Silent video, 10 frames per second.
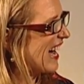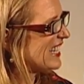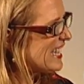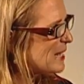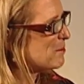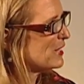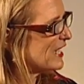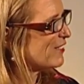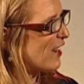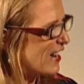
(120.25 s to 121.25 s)
I can't
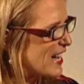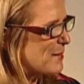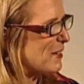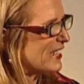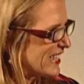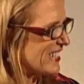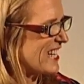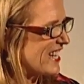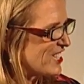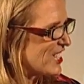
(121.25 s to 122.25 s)
believe I'm on the
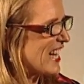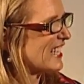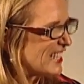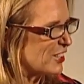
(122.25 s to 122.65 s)
stage getting